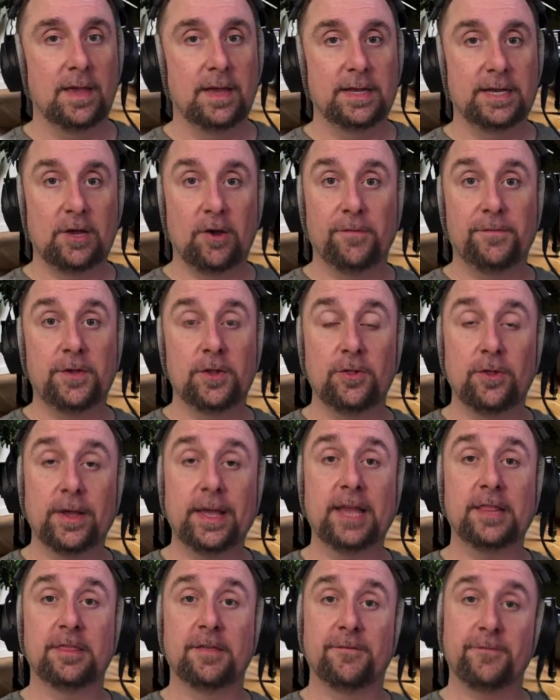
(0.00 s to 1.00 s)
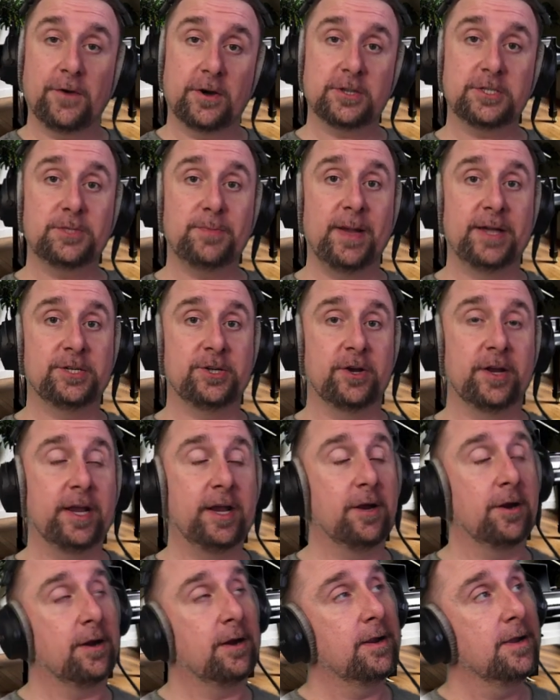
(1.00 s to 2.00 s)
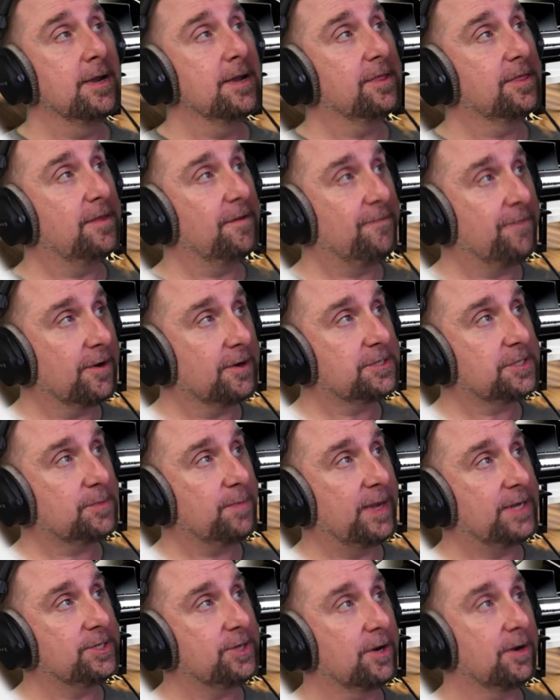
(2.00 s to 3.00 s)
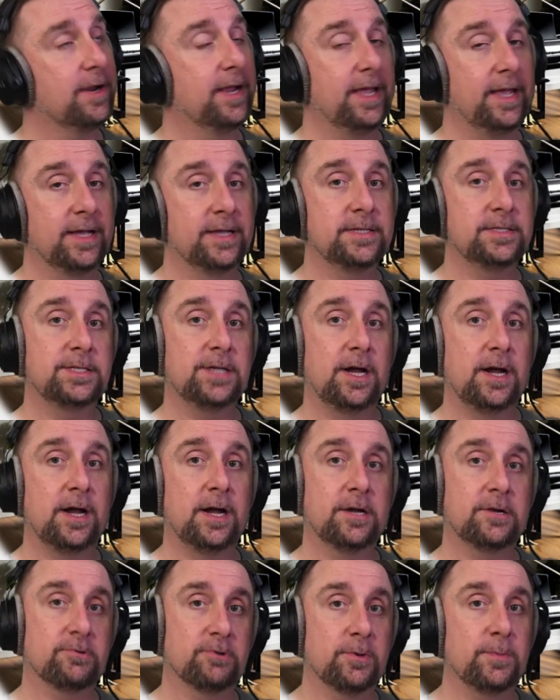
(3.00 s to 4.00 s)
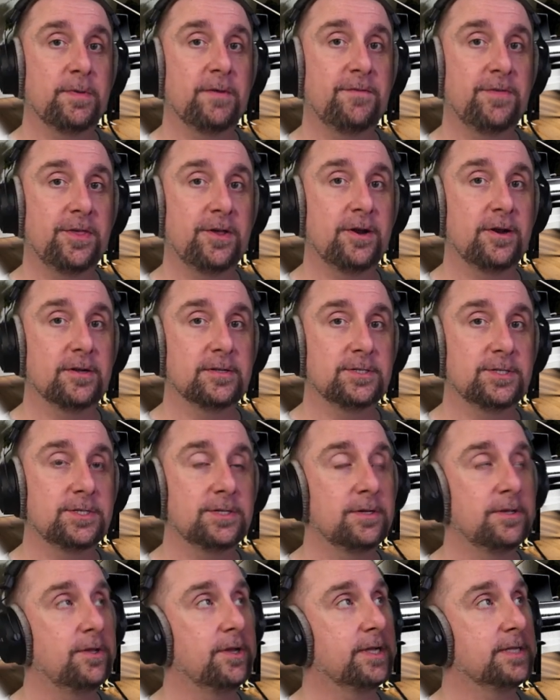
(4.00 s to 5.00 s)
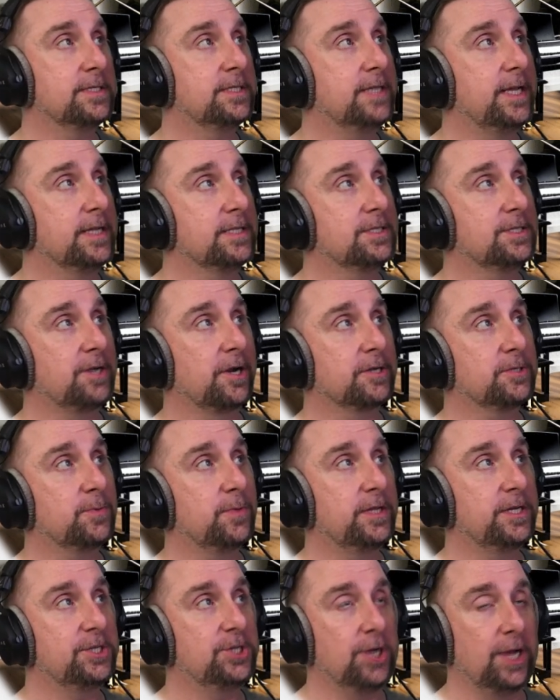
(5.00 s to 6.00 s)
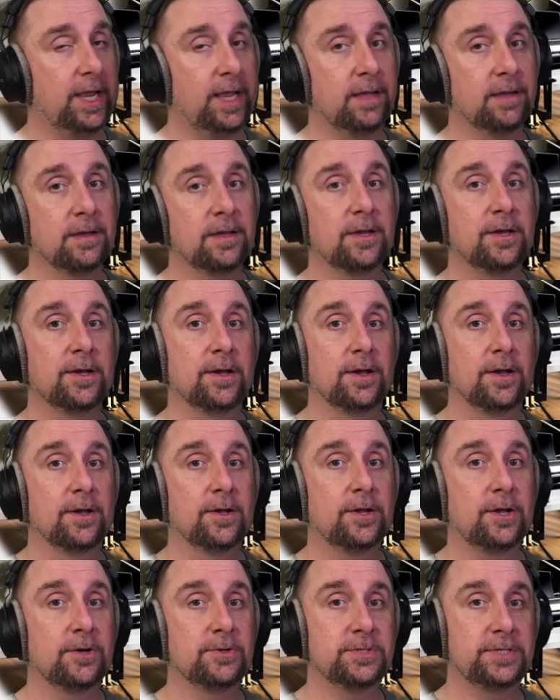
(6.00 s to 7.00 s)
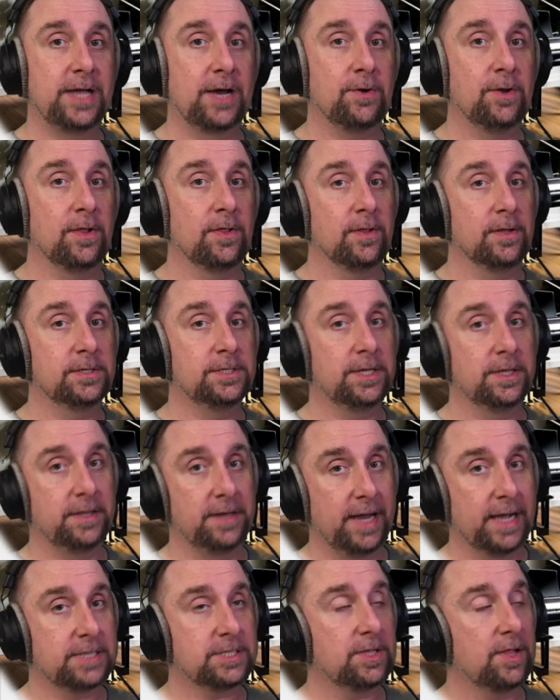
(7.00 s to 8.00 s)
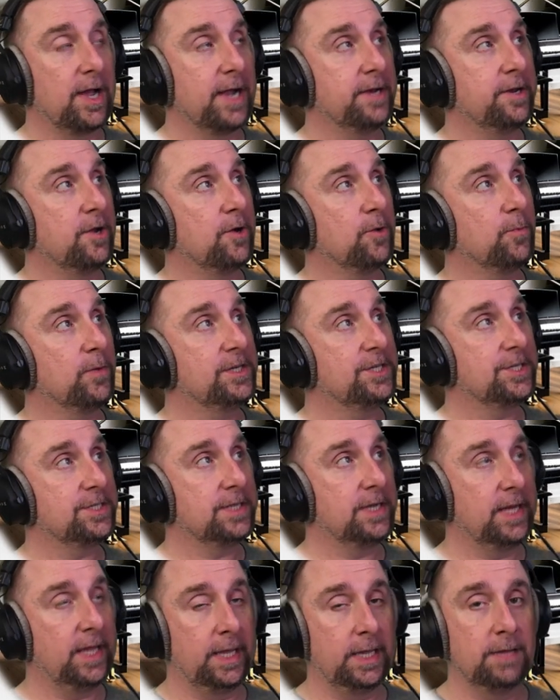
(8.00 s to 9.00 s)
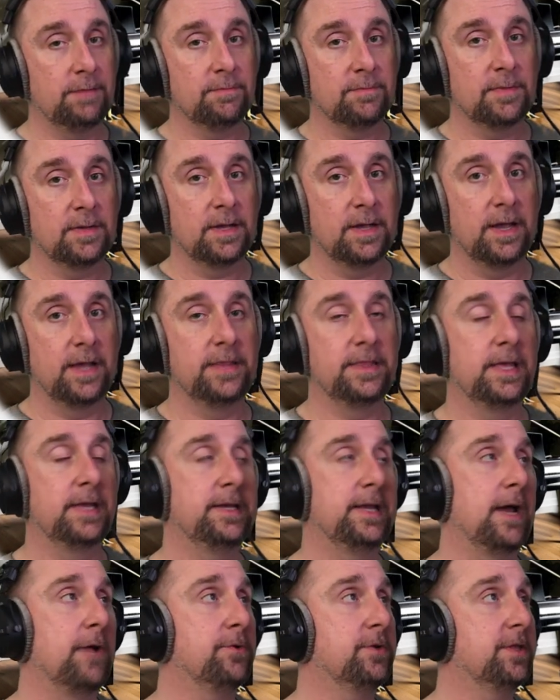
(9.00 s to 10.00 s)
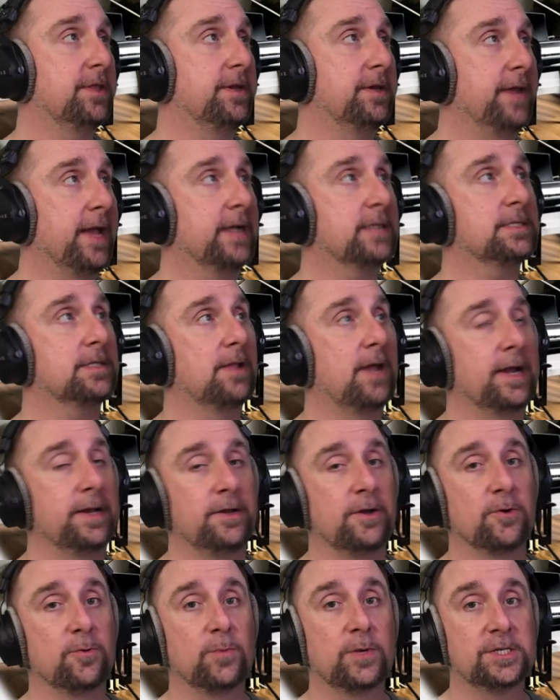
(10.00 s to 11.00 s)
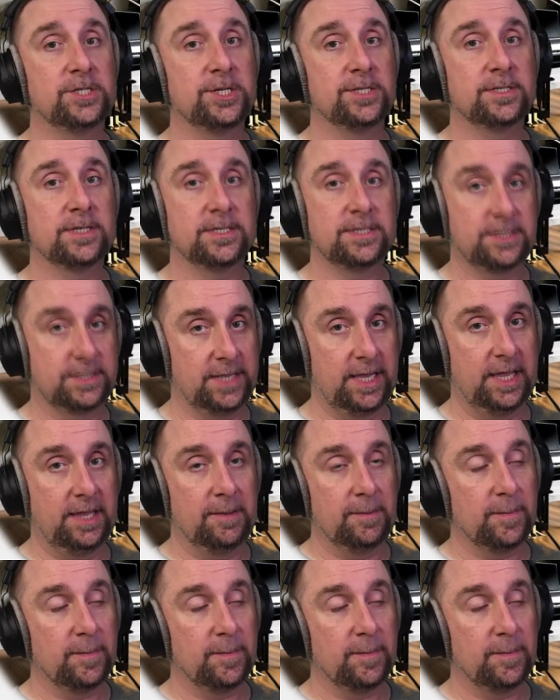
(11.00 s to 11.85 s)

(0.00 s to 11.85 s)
Now, if you look at the first measure here, the first measure is a group of thirds. You can see it starts with a G, goes down to the next line note, which is an E, and then down to the next line note, which is a C.